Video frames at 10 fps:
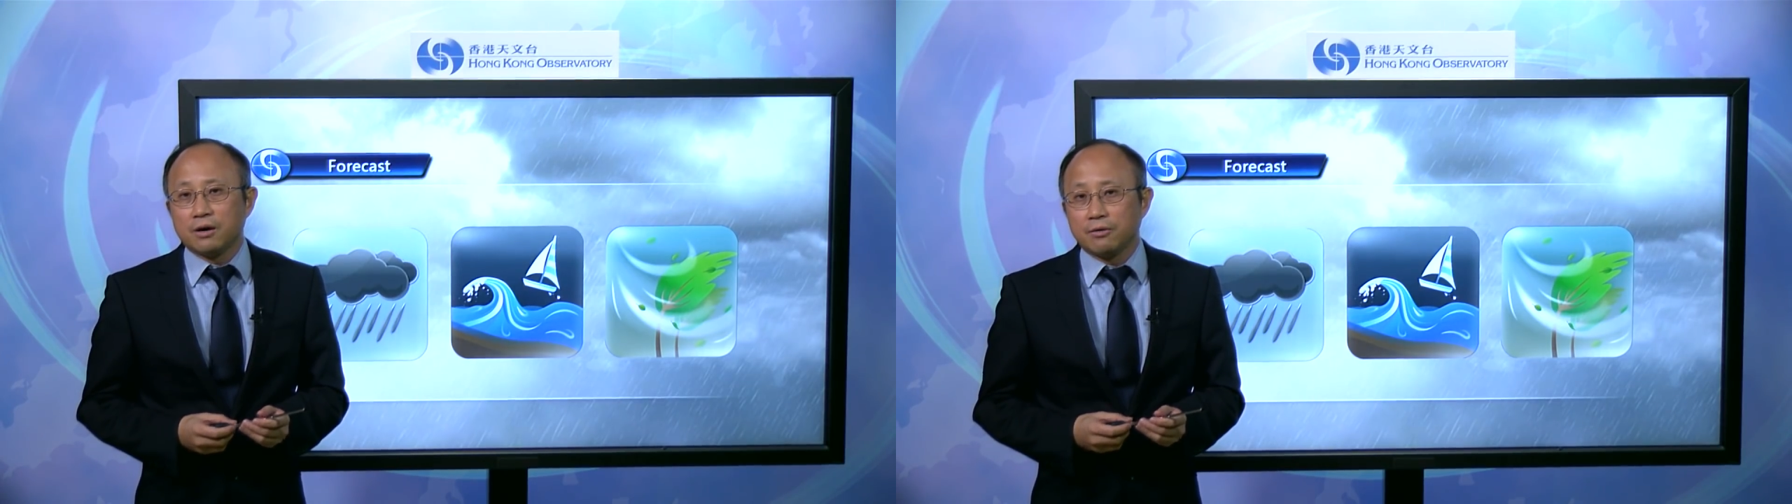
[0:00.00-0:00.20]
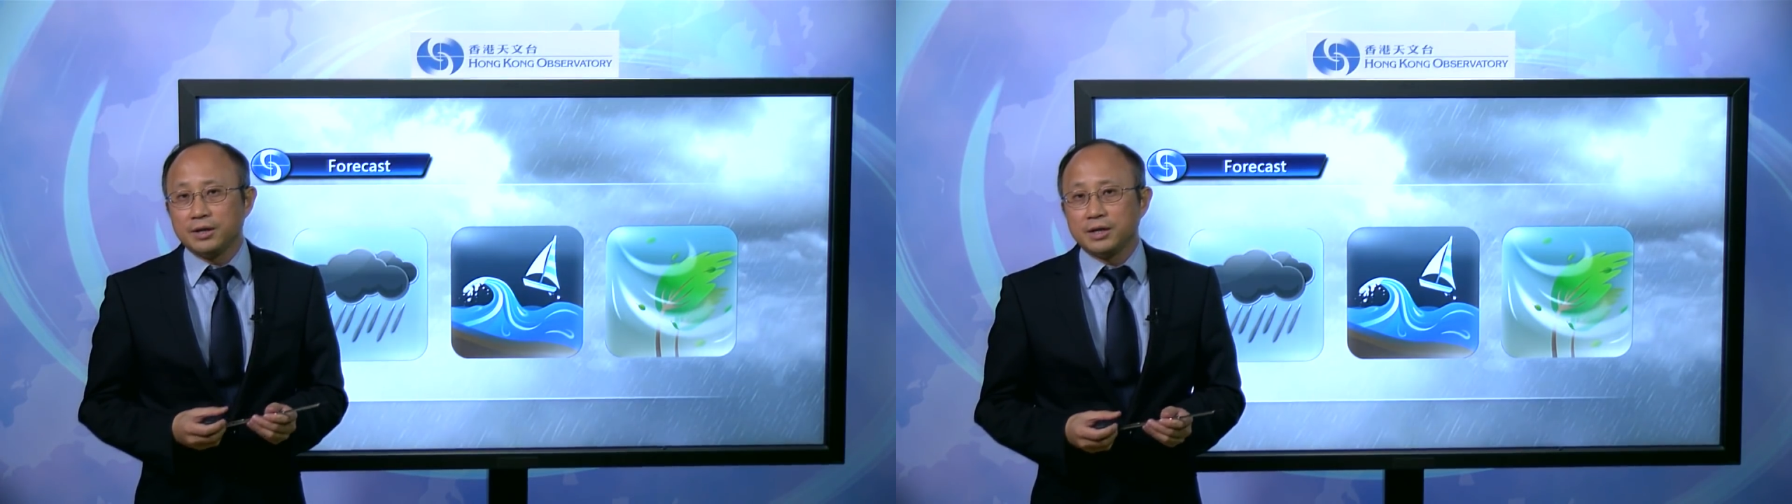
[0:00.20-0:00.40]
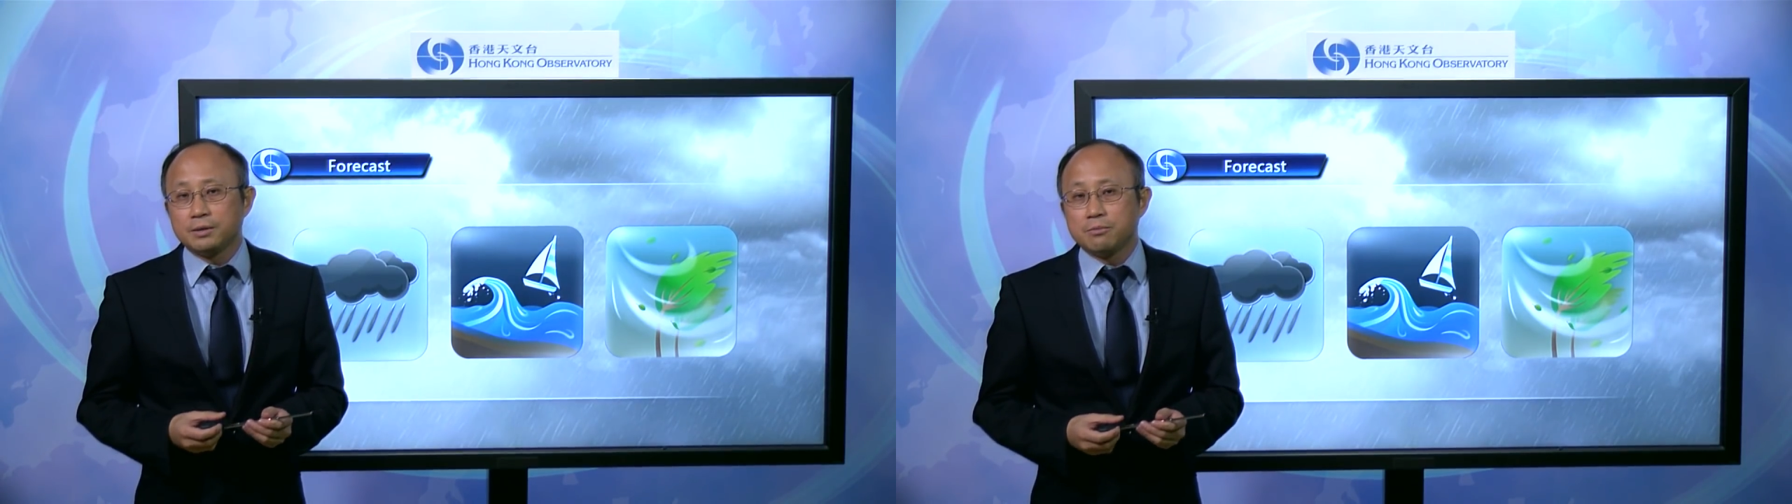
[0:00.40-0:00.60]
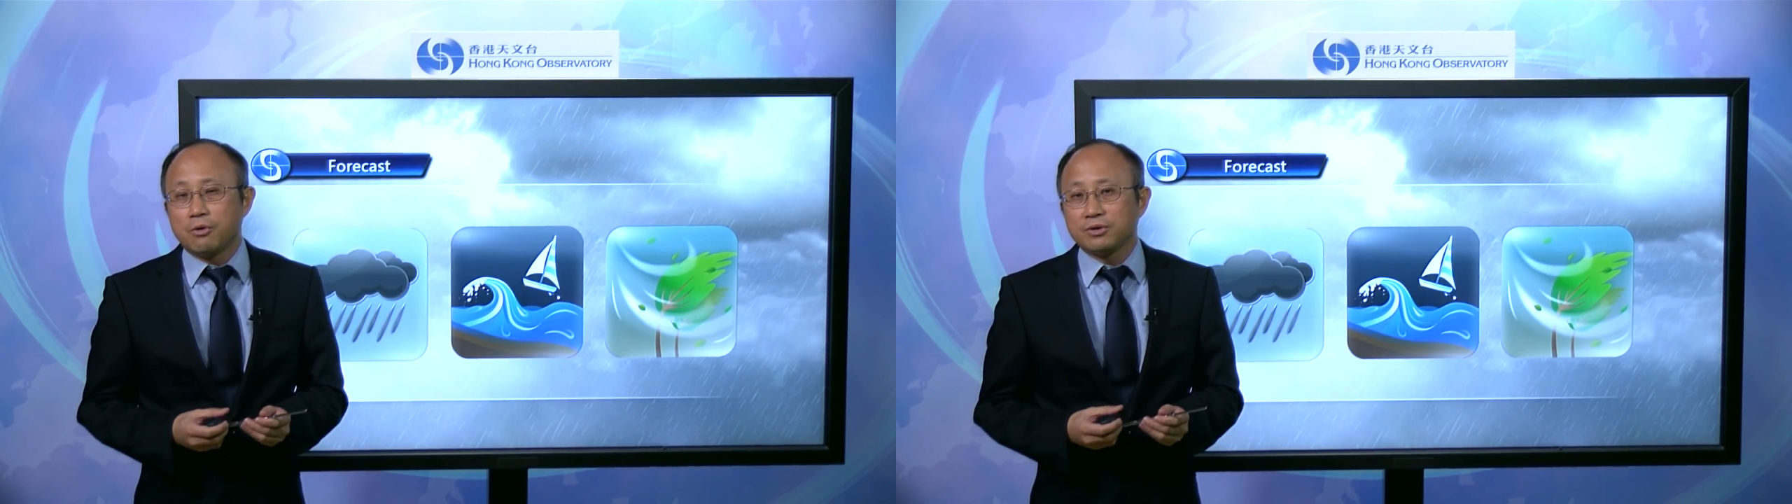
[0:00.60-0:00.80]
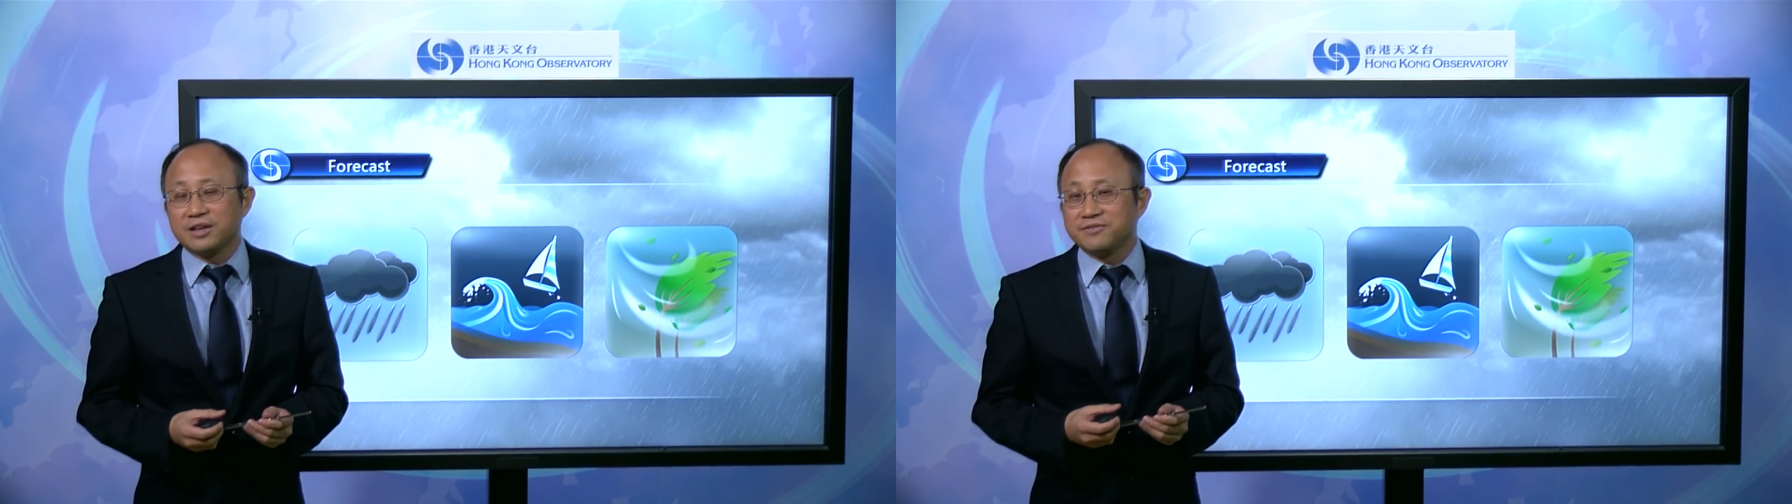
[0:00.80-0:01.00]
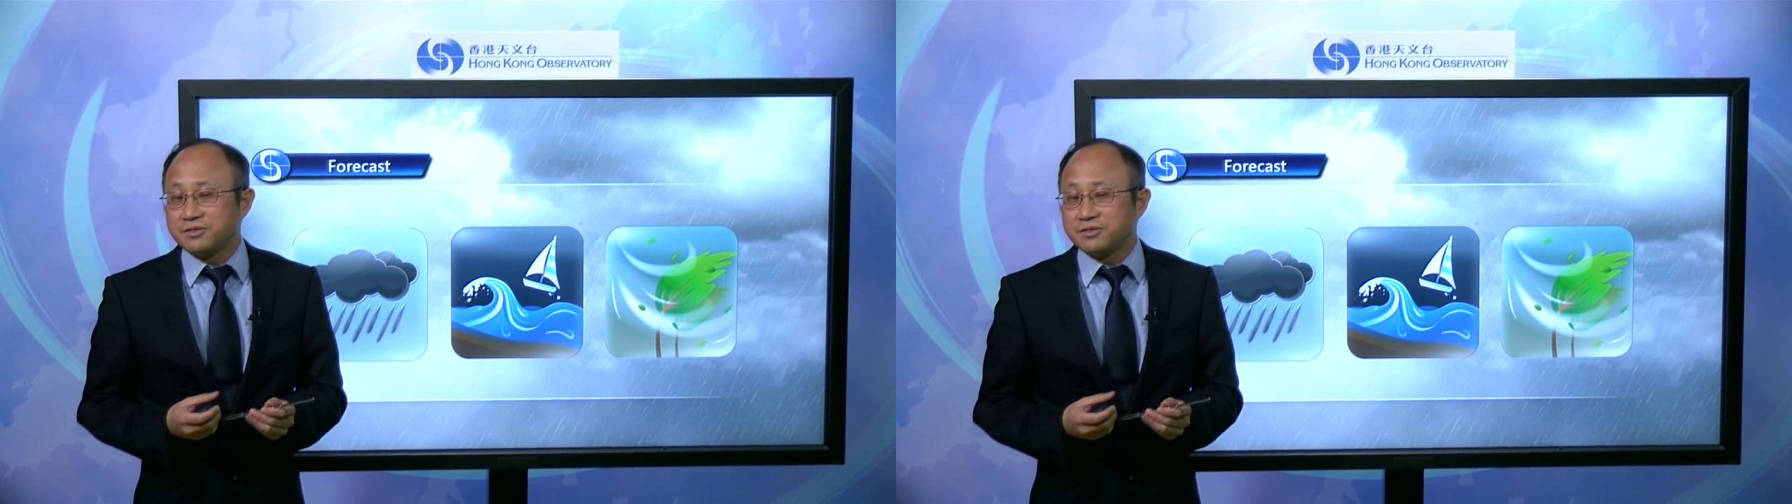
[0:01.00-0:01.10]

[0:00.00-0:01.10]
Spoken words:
running more than